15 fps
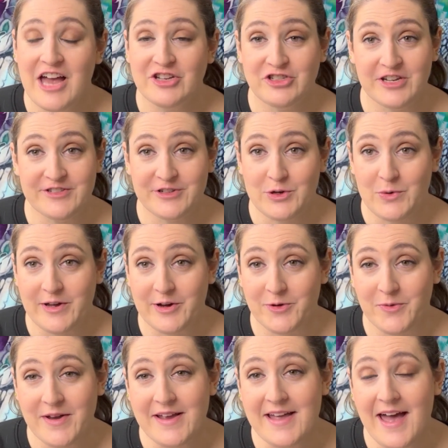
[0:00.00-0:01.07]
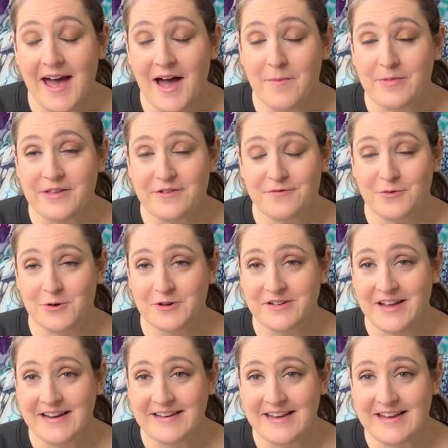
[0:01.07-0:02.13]
Just a quick recap, the 4
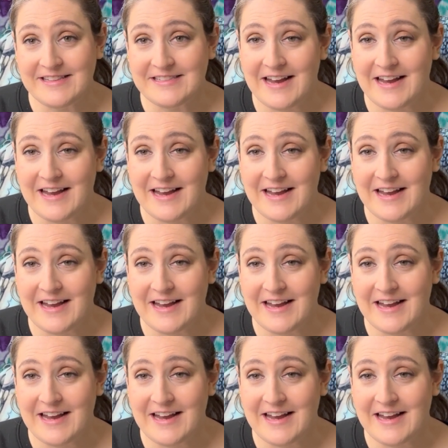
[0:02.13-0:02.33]
techniques